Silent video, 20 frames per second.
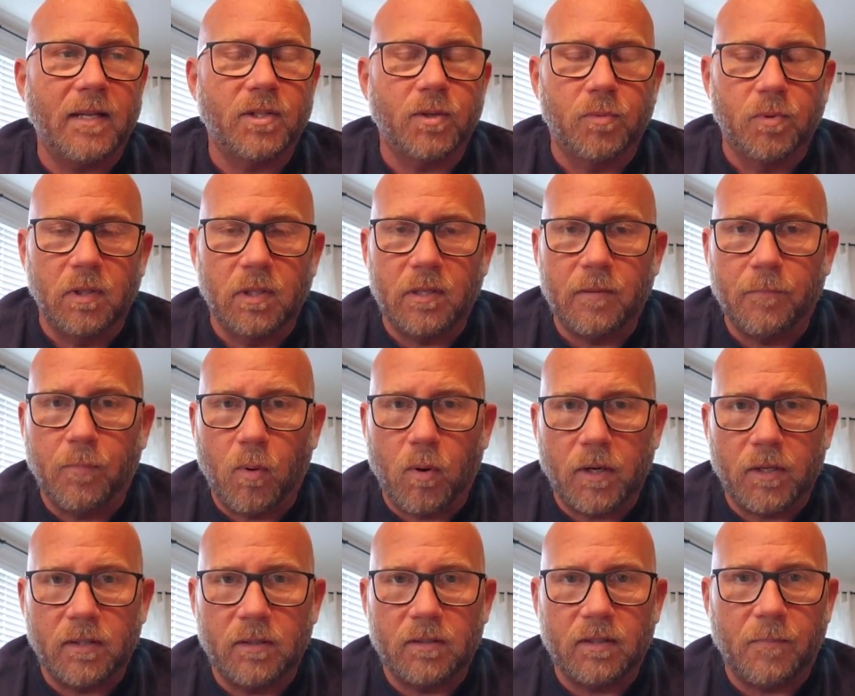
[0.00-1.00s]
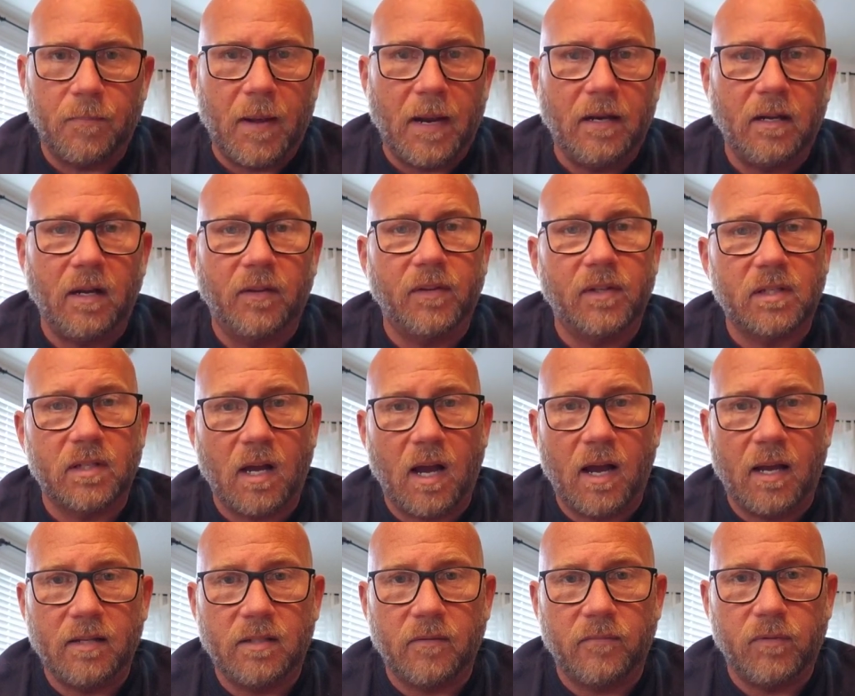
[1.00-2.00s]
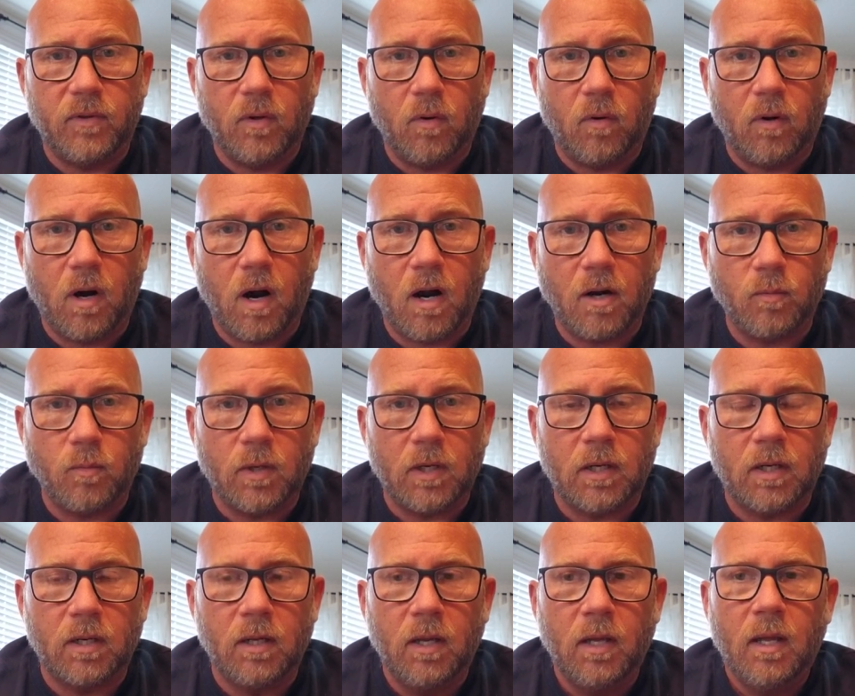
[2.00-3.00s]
are really important depending on the size of your artwork.